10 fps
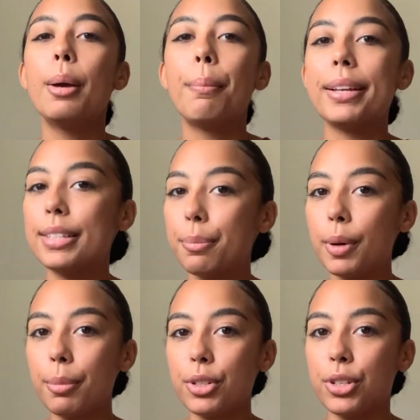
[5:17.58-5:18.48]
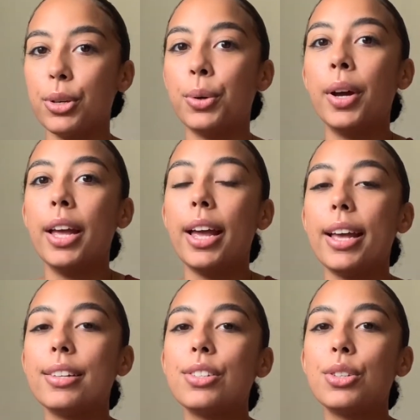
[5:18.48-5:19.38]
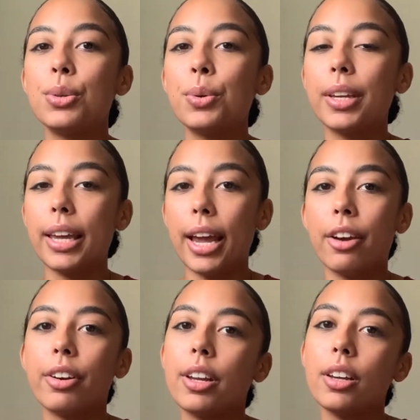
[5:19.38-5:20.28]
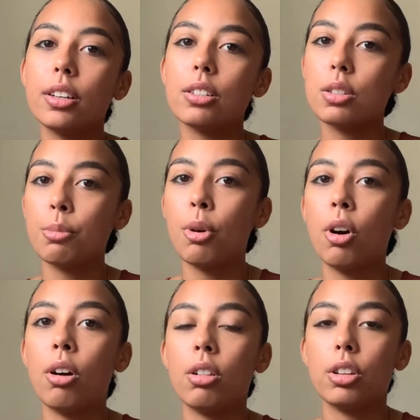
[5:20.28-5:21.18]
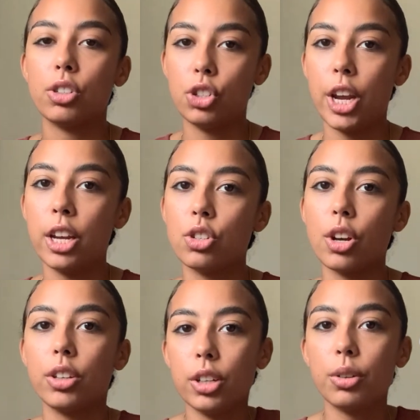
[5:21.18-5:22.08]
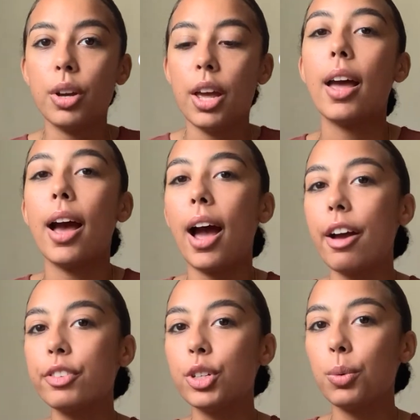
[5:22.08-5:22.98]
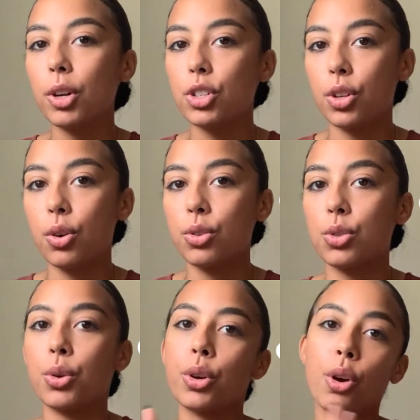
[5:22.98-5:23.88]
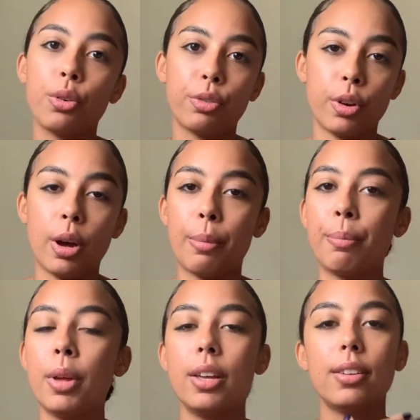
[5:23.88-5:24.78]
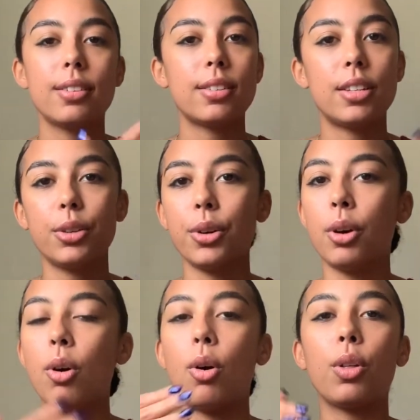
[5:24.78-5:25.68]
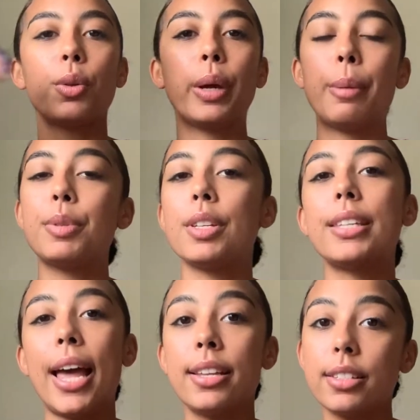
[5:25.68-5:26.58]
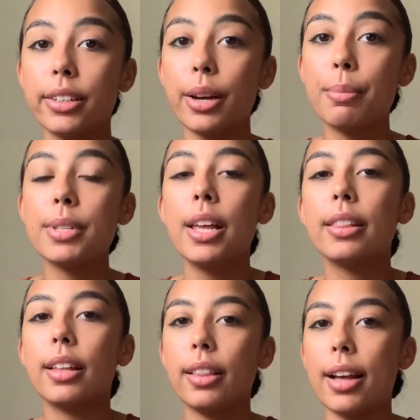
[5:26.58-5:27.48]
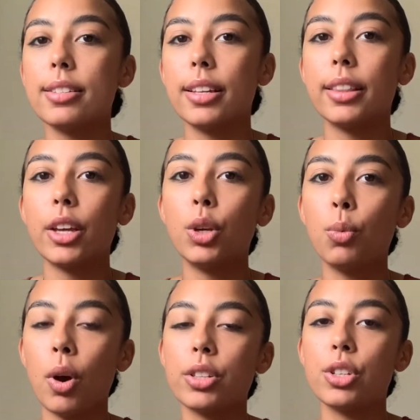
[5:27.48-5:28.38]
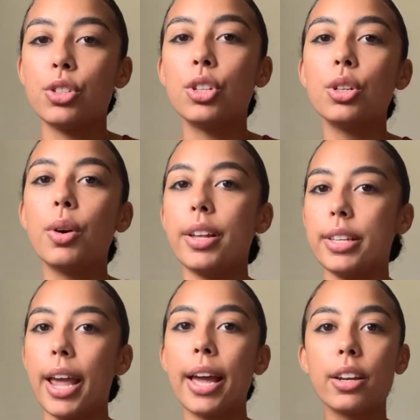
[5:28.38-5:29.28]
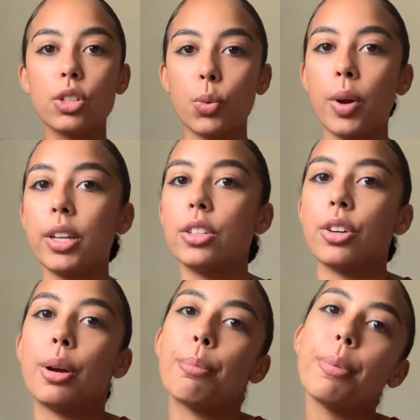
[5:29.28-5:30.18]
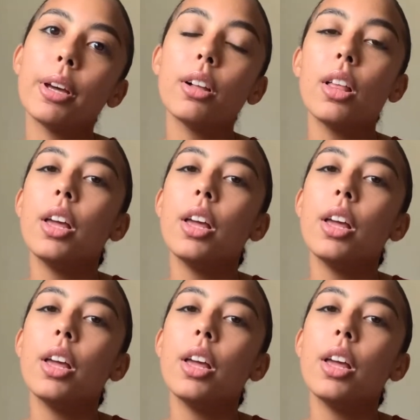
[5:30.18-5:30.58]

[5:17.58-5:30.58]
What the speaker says: My tip number 2 is to carry small change on you. After you watch the contour go from 0 all the way up to 10 dirhams, the last thing that you want to do is hand a 20 dirham bill